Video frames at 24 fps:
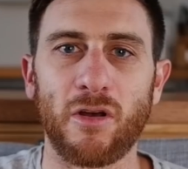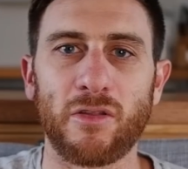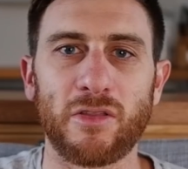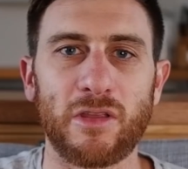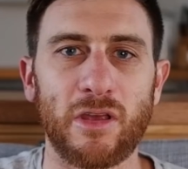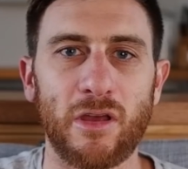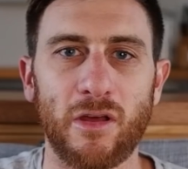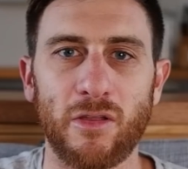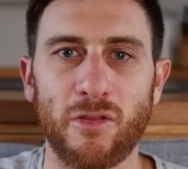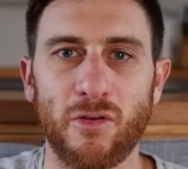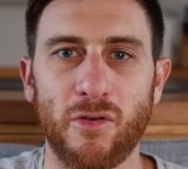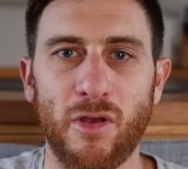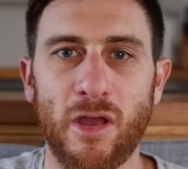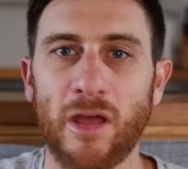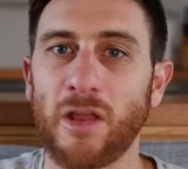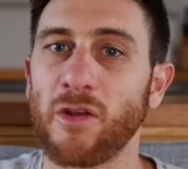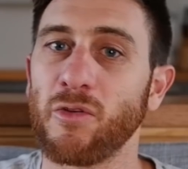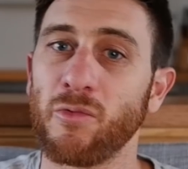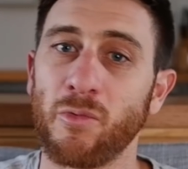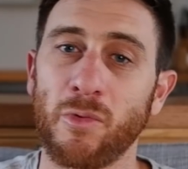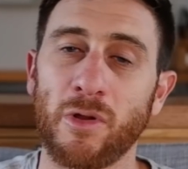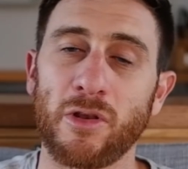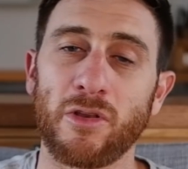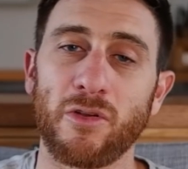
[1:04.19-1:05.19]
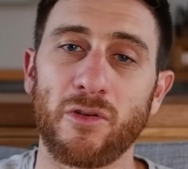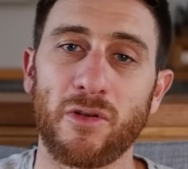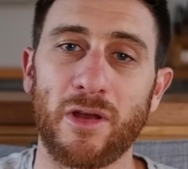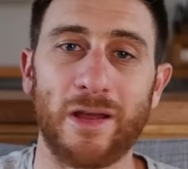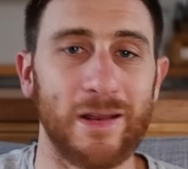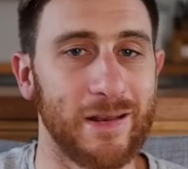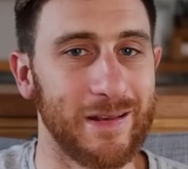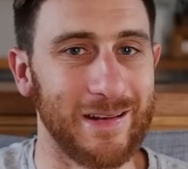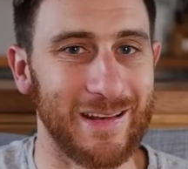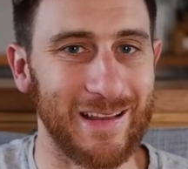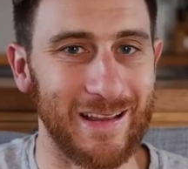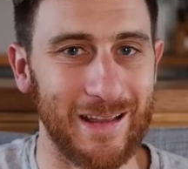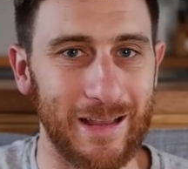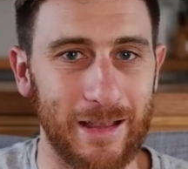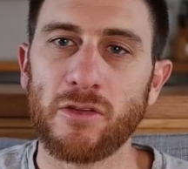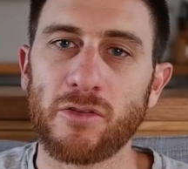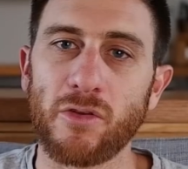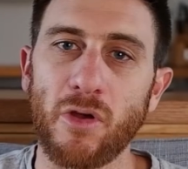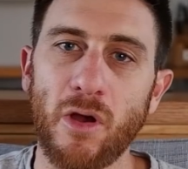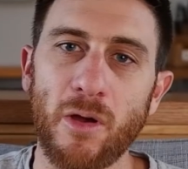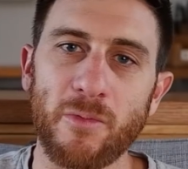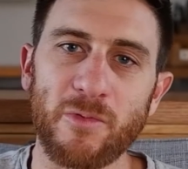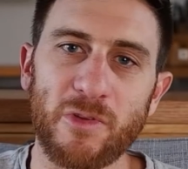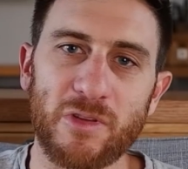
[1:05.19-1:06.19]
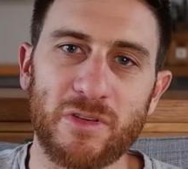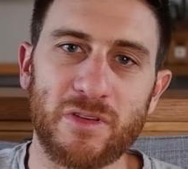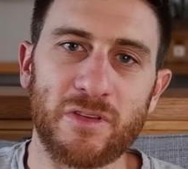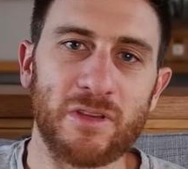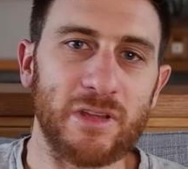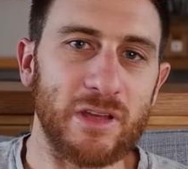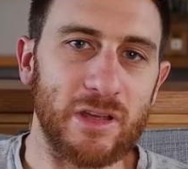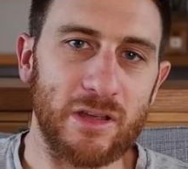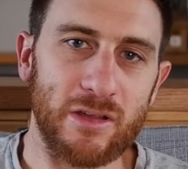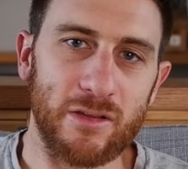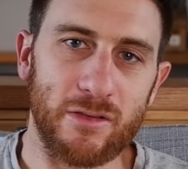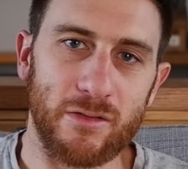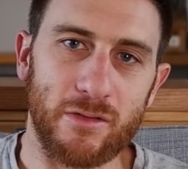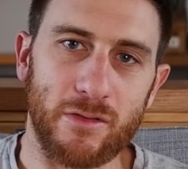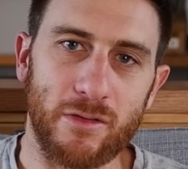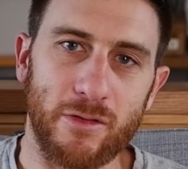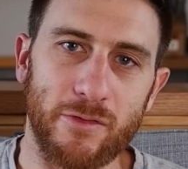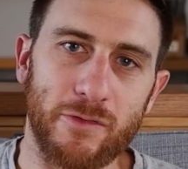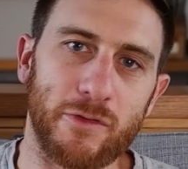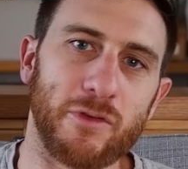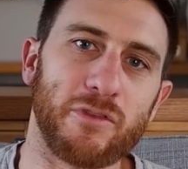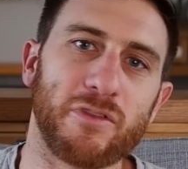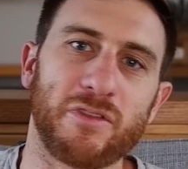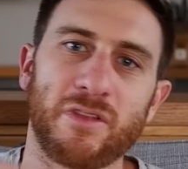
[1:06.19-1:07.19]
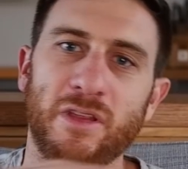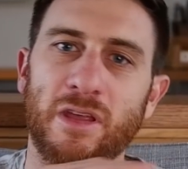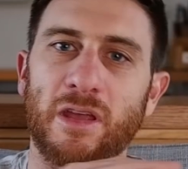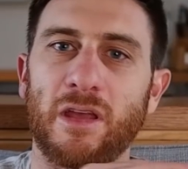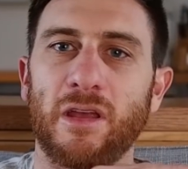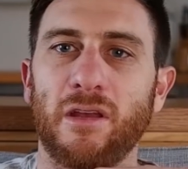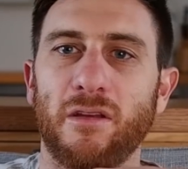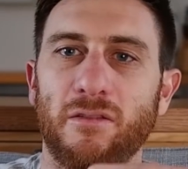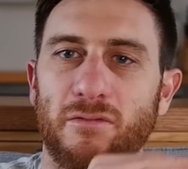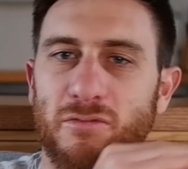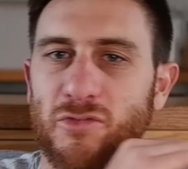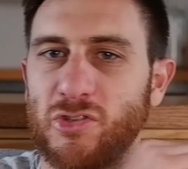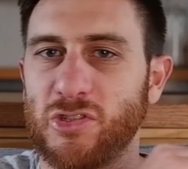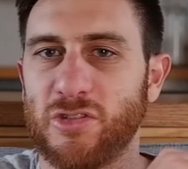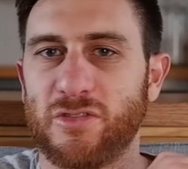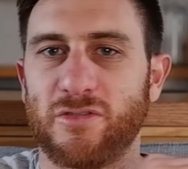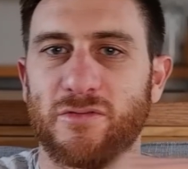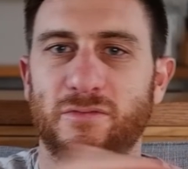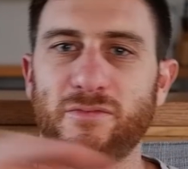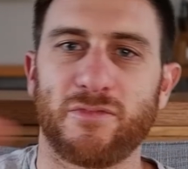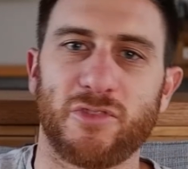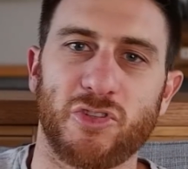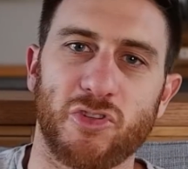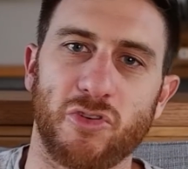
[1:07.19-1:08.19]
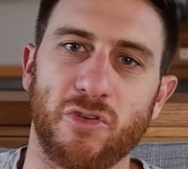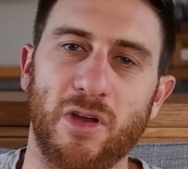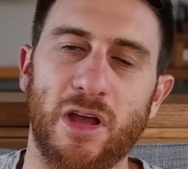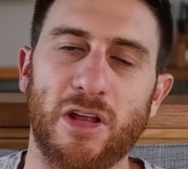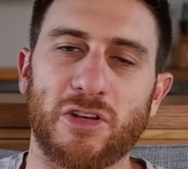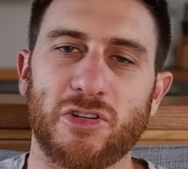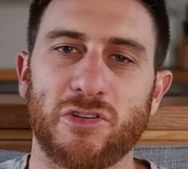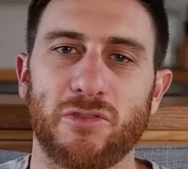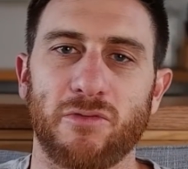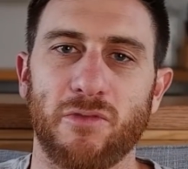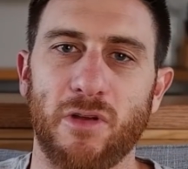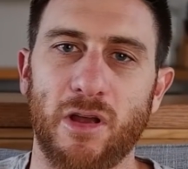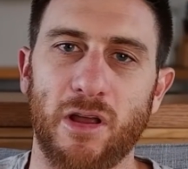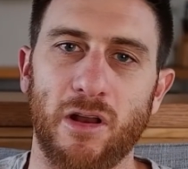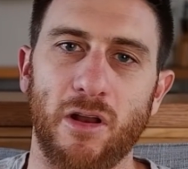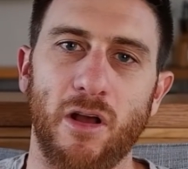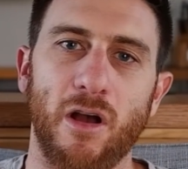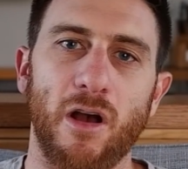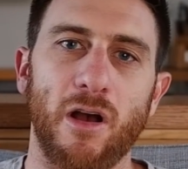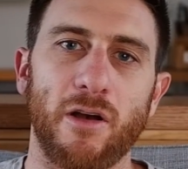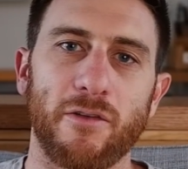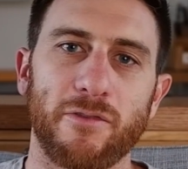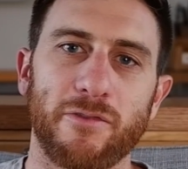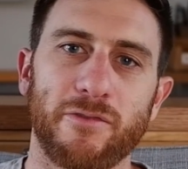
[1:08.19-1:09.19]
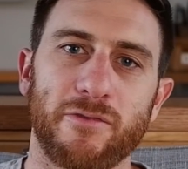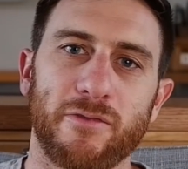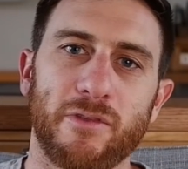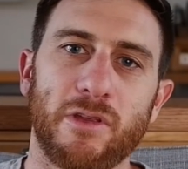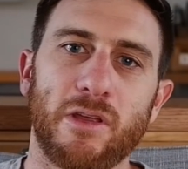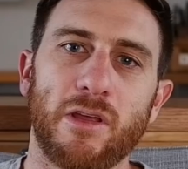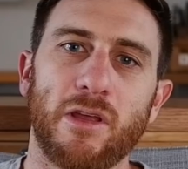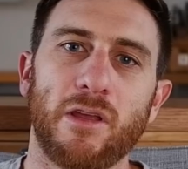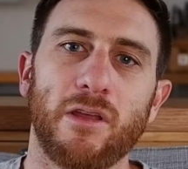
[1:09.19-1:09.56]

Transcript: on the other end when you're editing. So obviously the first thing, just scratch it right off.